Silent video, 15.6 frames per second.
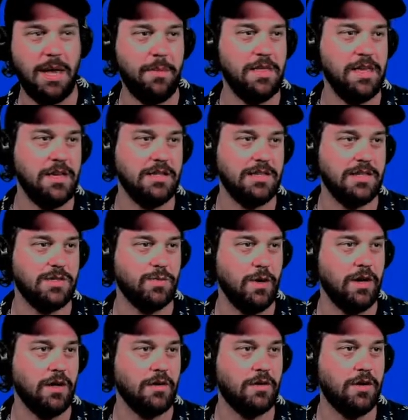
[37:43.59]
the easiest
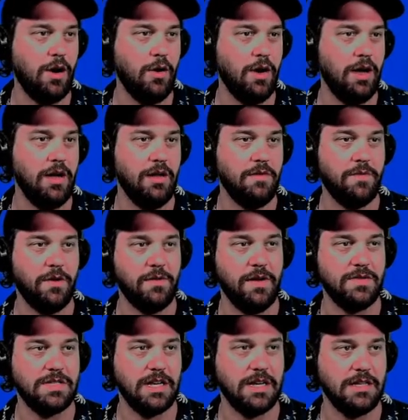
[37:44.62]
one. Going,
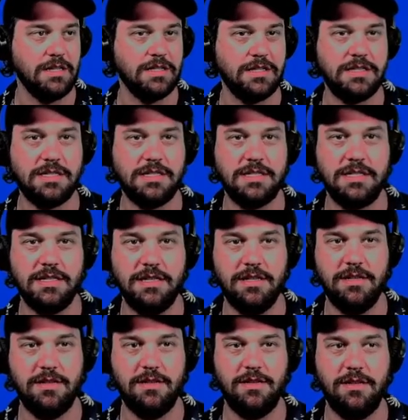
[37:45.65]
45 seconds.
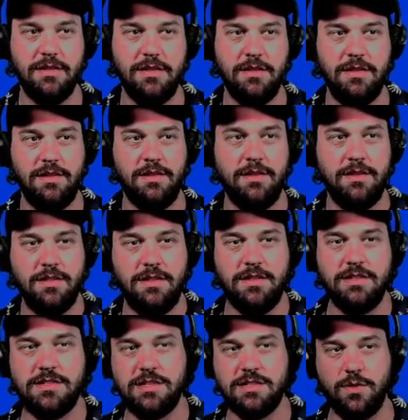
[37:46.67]

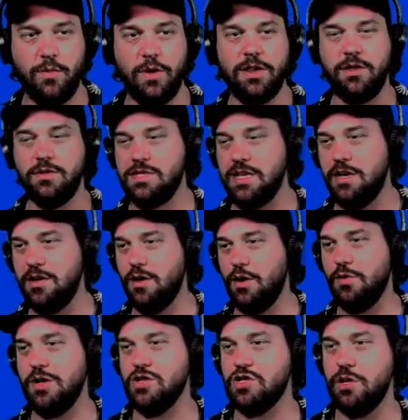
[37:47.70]
This isn't one of those
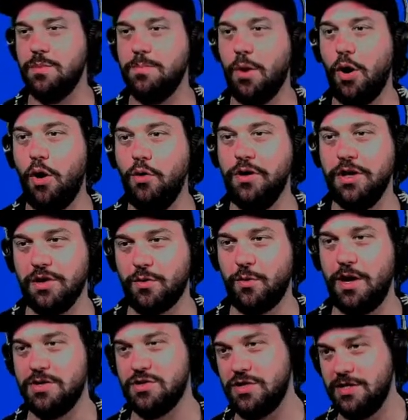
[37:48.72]
Indonesia, Poland
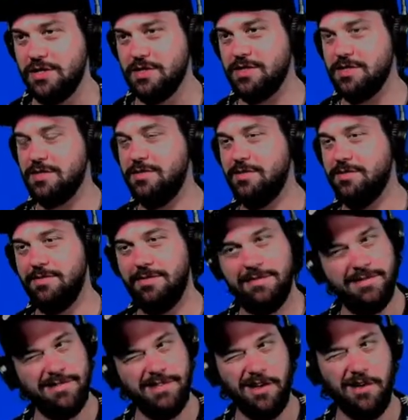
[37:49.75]
questions.
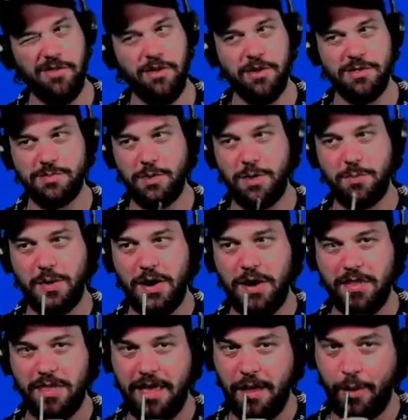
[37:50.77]
Although I was pretty
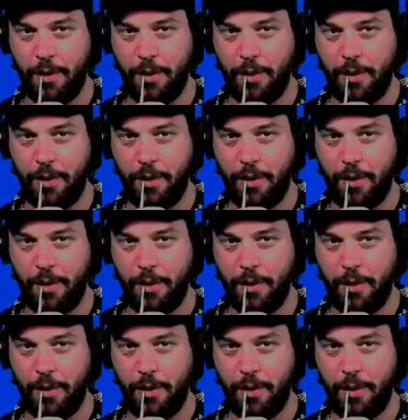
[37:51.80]
proud of that.